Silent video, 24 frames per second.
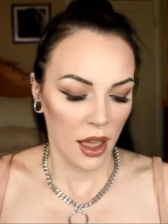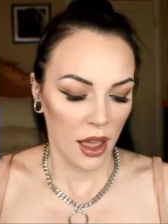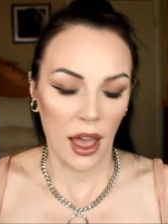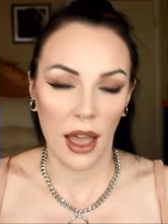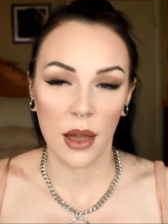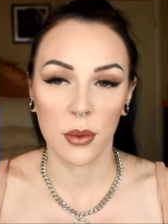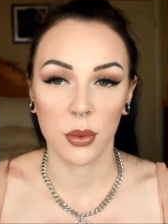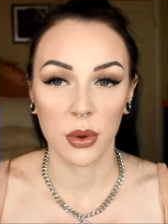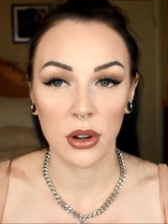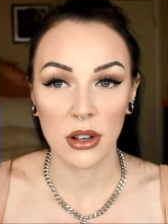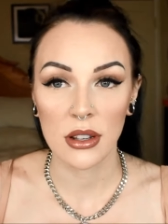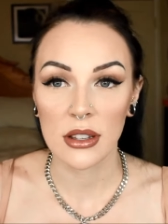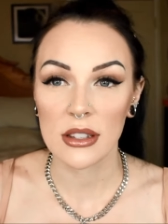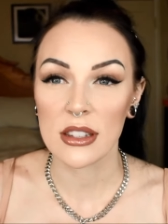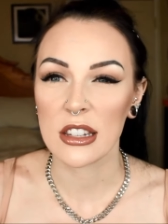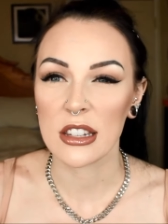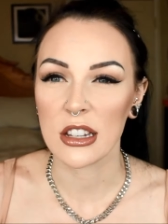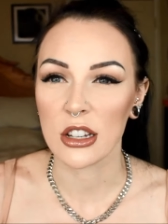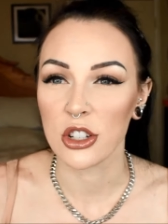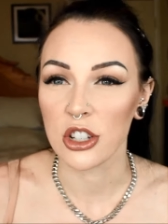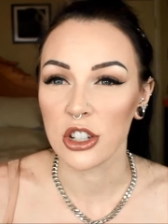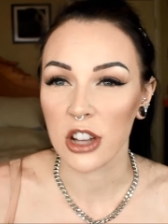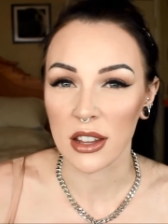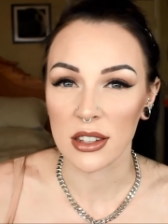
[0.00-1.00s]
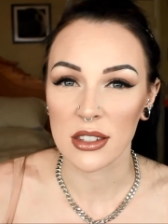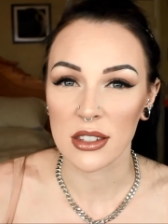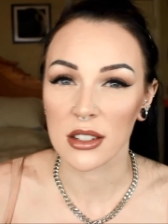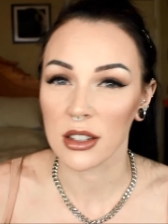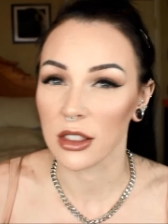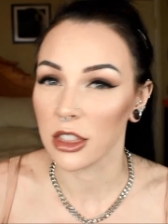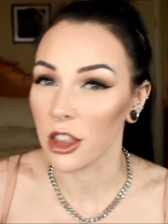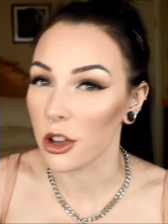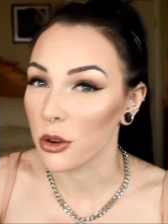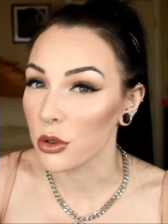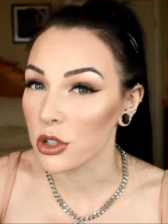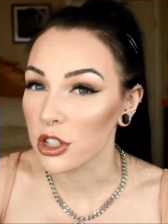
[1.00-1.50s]
I wouldn't suggest
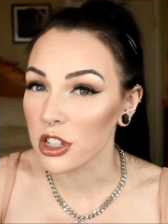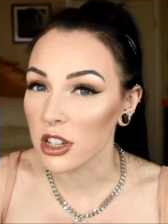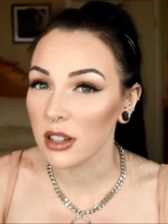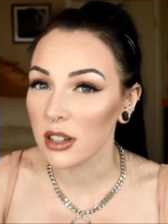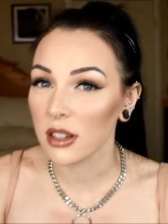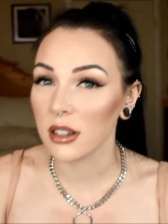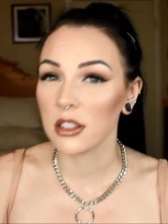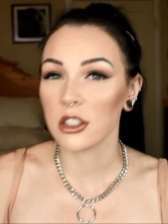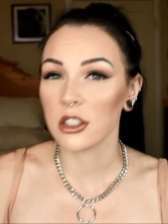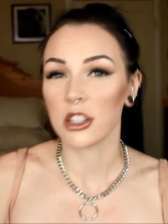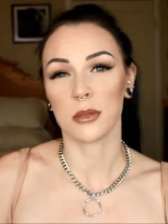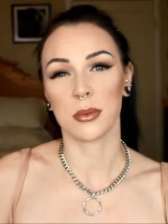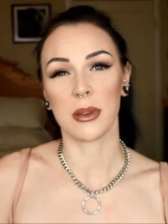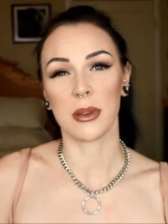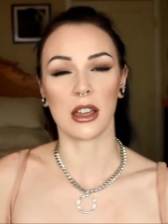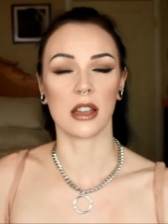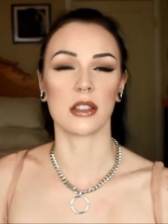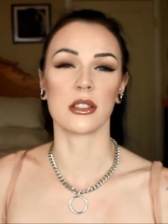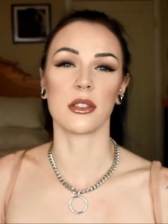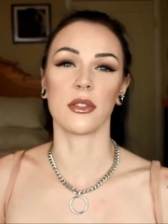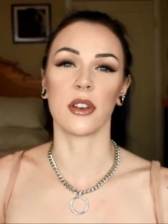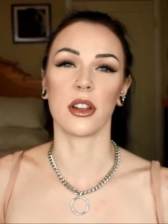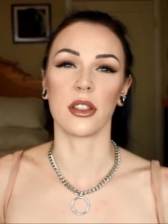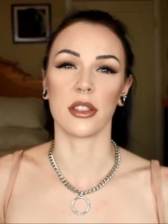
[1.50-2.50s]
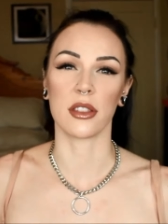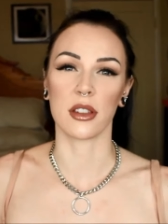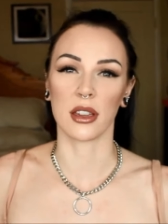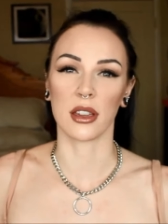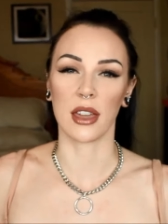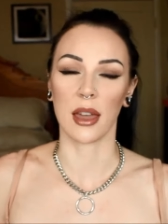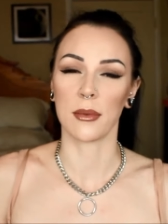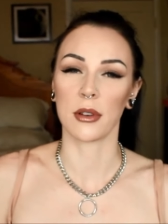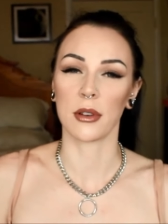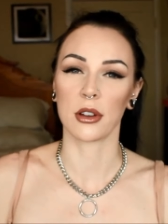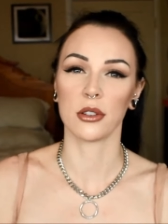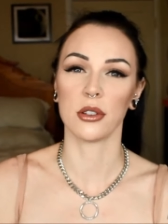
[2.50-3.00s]
lotion just because of all the
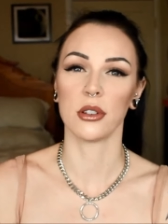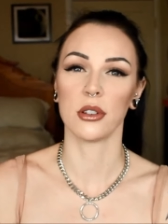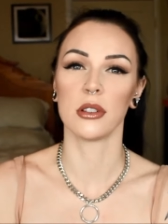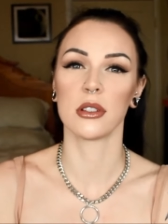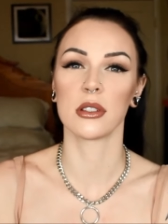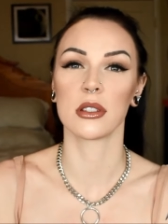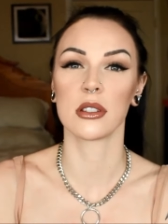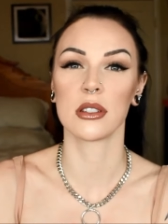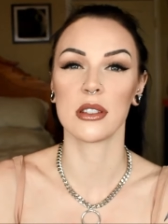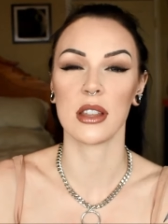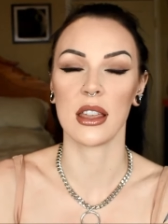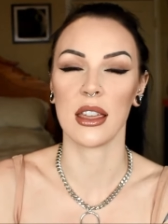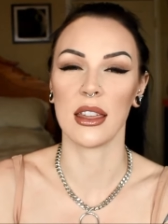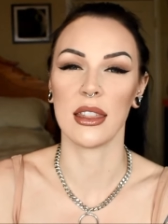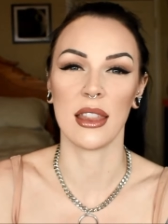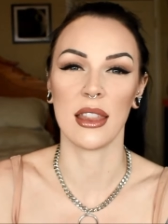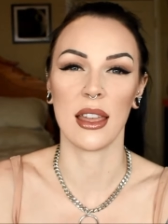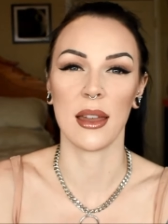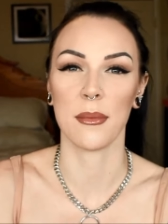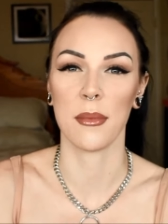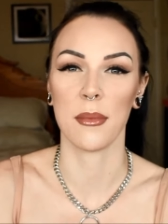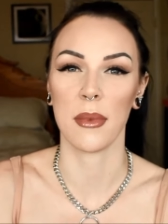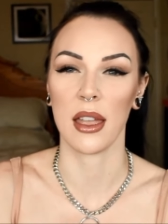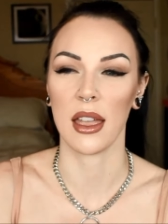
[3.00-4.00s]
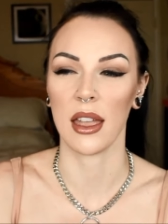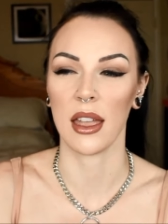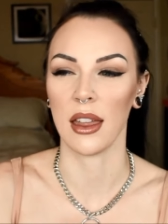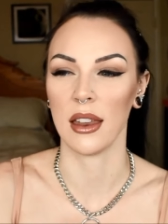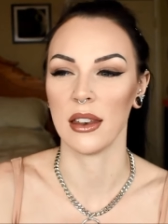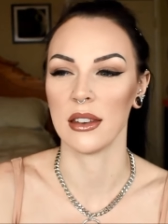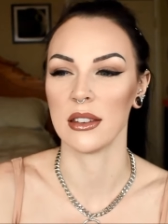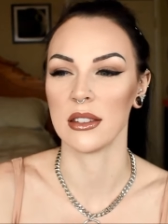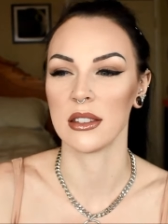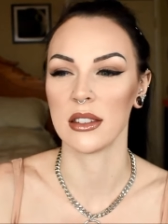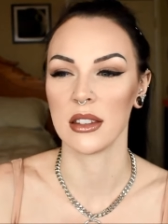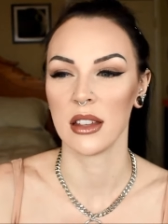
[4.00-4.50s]
chemicals in them
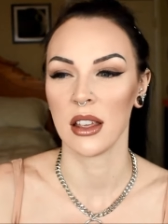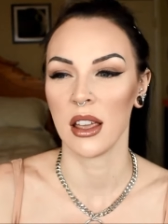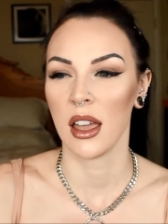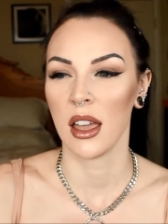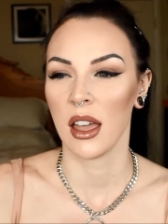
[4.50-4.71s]
and